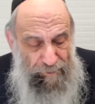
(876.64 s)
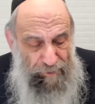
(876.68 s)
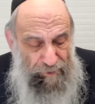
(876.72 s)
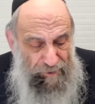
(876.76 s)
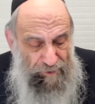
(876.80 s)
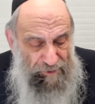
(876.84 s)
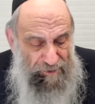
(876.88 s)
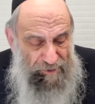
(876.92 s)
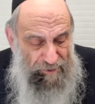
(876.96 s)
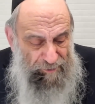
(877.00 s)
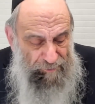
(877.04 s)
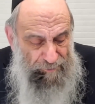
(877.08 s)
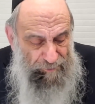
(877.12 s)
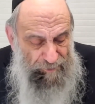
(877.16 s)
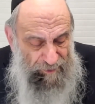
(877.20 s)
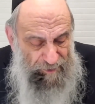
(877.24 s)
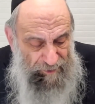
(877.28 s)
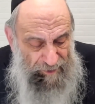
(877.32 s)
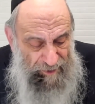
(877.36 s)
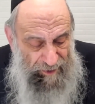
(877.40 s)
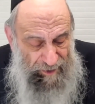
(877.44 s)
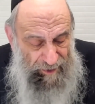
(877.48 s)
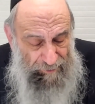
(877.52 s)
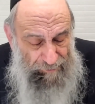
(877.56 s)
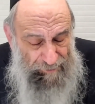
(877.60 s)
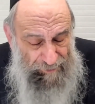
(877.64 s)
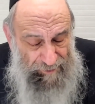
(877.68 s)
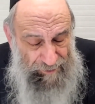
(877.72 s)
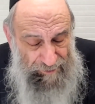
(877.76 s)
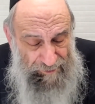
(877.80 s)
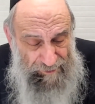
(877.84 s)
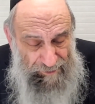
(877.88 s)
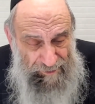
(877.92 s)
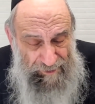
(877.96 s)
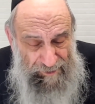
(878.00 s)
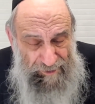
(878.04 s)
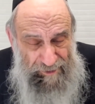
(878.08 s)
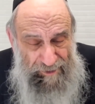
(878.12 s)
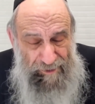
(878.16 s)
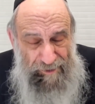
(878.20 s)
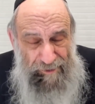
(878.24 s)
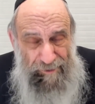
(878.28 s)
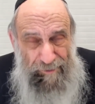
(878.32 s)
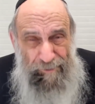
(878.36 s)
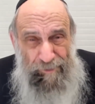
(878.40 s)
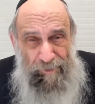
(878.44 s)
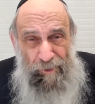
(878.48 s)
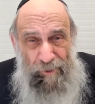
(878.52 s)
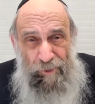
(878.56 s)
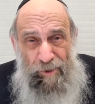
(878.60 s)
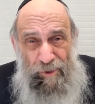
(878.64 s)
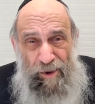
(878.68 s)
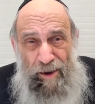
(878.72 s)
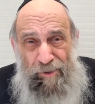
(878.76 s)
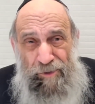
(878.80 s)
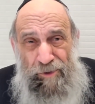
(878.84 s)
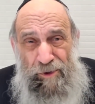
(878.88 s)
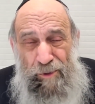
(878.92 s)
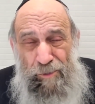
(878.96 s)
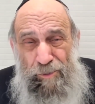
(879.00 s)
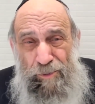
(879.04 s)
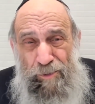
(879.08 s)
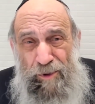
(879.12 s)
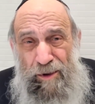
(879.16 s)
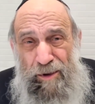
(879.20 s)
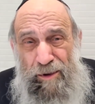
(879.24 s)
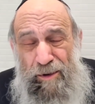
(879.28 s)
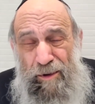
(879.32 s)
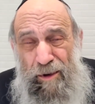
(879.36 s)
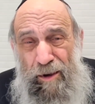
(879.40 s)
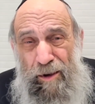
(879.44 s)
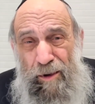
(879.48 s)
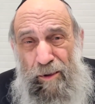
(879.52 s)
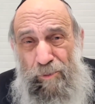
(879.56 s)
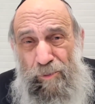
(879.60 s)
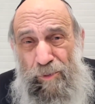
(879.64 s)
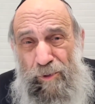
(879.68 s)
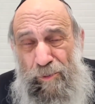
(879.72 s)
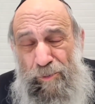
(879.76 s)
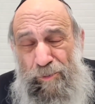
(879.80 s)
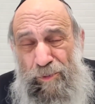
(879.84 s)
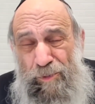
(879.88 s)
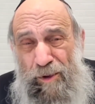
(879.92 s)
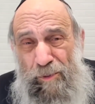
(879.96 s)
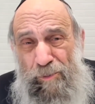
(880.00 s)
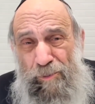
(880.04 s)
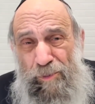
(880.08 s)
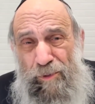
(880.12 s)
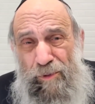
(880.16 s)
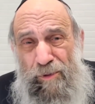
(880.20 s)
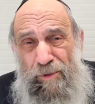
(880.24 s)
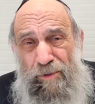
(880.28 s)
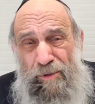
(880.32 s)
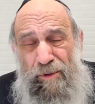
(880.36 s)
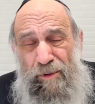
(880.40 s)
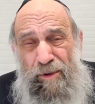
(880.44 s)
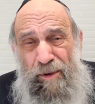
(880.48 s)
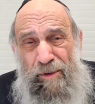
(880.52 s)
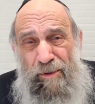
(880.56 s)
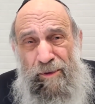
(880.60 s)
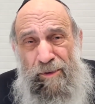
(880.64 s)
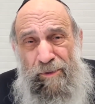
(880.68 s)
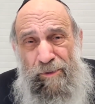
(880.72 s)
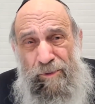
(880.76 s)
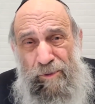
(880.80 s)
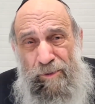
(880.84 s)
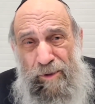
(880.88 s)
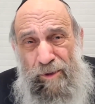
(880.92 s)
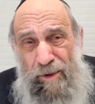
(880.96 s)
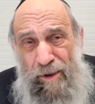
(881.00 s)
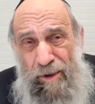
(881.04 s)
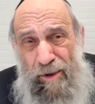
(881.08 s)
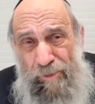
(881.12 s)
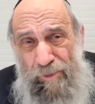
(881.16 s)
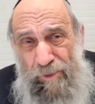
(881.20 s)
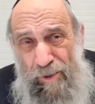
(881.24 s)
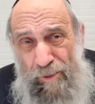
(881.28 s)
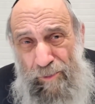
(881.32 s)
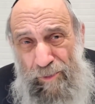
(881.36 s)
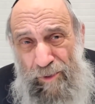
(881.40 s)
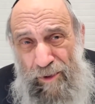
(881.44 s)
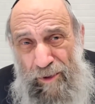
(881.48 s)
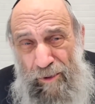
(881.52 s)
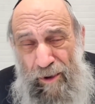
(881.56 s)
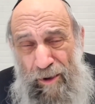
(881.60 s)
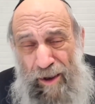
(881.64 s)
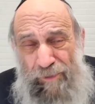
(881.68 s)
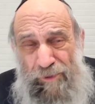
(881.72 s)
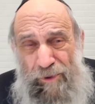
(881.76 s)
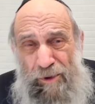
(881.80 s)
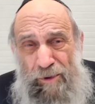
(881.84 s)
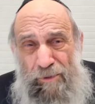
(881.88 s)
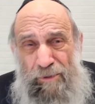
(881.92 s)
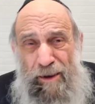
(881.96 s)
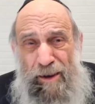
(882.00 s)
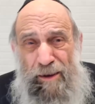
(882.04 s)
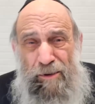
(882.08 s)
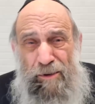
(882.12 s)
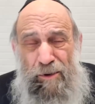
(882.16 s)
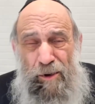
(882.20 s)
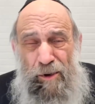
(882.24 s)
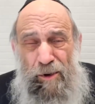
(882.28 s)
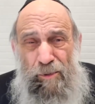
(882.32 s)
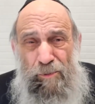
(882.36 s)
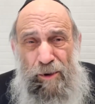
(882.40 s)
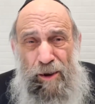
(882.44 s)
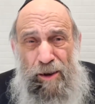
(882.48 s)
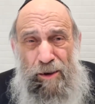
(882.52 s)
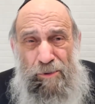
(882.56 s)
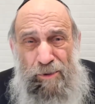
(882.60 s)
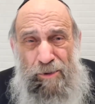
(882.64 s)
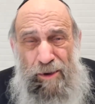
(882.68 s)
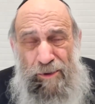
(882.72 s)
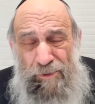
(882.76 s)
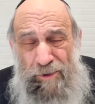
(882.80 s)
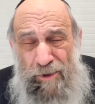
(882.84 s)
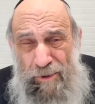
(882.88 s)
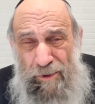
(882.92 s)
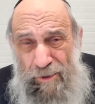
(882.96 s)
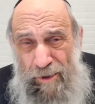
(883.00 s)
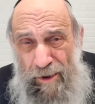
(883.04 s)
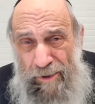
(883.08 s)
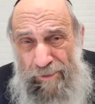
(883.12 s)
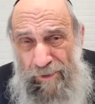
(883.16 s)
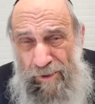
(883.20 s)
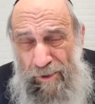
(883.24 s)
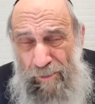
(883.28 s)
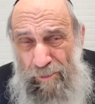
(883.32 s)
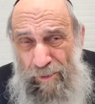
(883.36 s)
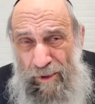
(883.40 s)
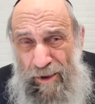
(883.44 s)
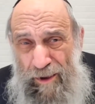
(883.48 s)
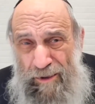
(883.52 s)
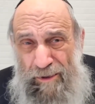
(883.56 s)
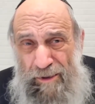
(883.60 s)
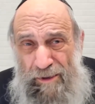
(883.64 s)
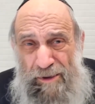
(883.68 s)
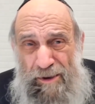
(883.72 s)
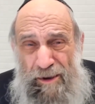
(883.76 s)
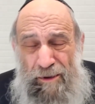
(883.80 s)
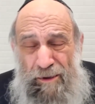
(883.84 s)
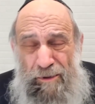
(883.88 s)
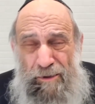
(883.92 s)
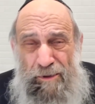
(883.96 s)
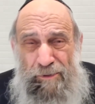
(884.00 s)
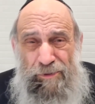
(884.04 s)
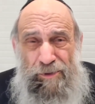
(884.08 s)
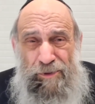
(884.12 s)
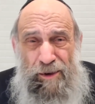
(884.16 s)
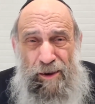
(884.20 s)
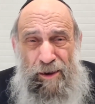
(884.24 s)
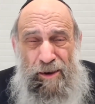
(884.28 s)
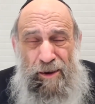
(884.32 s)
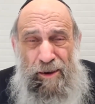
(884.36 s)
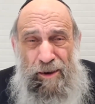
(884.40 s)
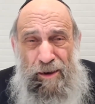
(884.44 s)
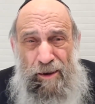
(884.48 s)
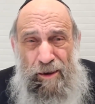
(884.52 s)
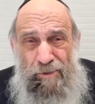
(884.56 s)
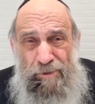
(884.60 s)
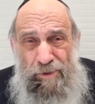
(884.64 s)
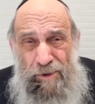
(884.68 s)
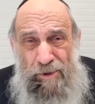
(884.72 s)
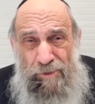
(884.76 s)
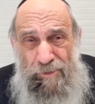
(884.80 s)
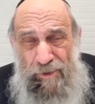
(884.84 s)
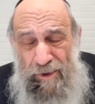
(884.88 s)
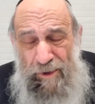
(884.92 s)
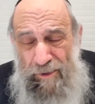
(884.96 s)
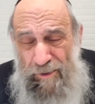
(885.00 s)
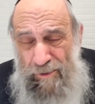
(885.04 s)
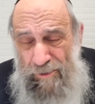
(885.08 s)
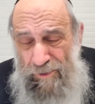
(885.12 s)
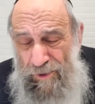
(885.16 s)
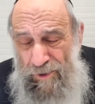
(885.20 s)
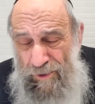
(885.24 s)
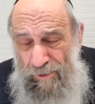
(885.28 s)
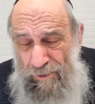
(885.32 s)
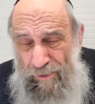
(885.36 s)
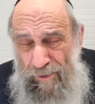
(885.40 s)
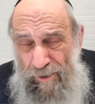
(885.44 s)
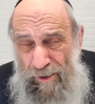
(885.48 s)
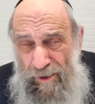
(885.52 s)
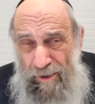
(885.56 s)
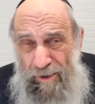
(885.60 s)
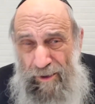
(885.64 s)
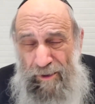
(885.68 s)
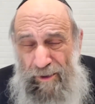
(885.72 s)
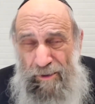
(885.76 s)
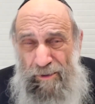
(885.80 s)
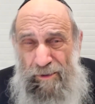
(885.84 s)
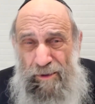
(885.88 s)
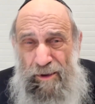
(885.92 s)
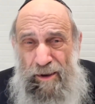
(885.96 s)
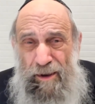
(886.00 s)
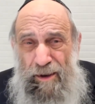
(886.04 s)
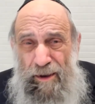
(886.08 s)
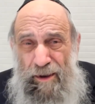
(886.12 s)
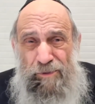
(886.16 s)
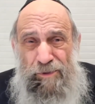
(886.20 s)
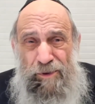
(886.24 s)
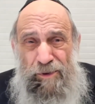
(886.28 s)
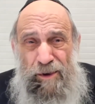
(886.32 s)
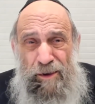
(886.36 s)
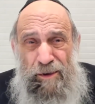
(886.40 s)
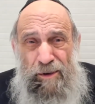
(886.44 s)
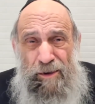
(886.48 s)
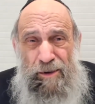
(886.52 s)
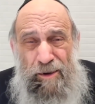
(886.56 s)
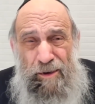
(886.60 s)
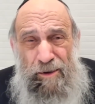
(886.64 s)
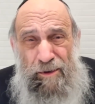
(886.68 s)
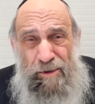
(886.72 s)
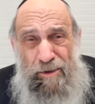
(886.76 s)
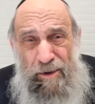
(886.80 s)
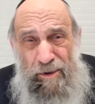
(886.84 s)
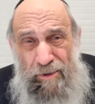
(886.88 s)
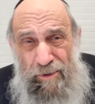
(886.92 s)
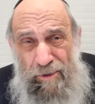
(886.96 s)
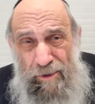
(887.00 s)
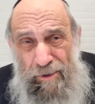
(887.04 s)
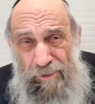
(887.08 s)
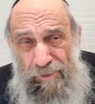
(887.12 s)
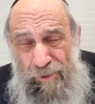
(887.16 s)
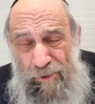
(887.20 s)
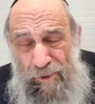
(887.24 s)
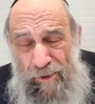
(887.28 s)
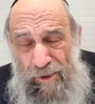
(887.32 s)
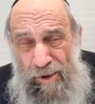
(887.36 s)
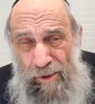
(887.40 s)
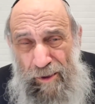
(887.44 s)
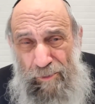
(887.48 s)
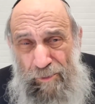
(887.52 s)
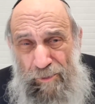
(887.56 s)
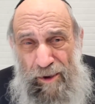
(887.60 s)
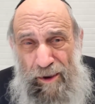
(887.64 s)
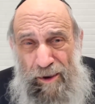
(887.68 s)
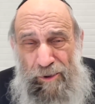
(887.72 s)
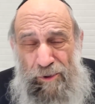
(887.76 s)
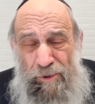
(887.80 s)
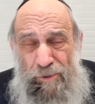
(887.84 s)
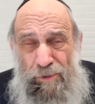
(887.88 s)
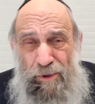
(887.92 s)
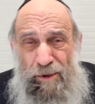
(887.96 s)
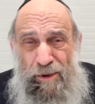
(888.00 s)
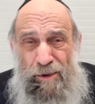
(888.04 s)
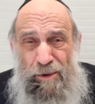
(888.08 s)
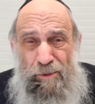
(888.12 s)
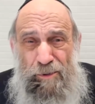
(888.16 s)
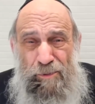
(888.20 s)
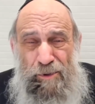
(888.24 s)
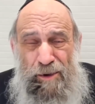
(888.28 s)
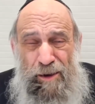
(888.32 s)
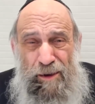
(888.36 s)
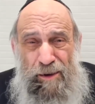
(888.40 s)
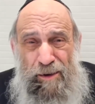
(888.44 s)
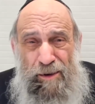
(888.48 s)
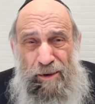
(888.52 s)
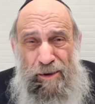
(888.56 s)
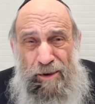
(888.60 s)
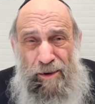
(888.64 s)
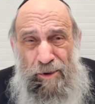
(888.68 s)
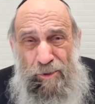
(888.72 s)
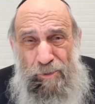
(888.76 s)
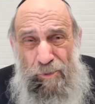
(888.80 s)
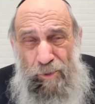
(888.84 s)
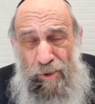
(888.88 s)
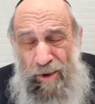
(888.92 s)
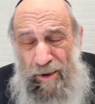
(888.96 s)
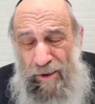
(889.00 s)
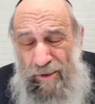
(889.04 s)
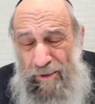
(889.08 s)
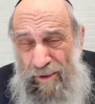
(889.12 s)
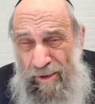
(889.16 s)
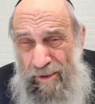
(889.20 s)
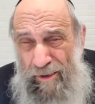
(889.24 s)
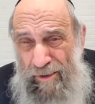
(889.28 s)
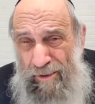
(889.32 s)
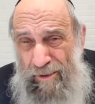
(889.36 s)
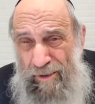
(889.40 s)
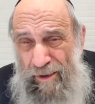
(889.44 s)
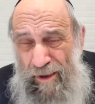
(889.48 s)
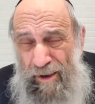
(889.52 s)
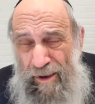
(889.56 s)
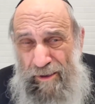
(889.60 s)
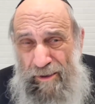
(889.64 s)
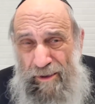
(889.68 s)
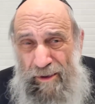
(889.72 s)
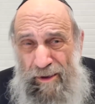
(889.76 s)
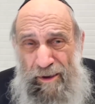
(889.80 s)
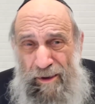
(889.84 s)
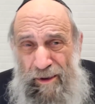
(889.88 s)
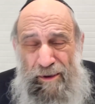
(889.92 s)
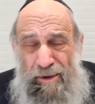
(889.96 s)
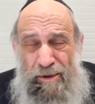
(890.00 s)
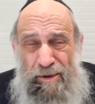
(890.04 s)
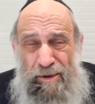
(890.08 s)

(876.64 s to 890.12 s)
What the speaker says: person being arrogant. We have to be humble people. We have to love everybody's self, every fellow Jew, to have a love for him and treat him in a way that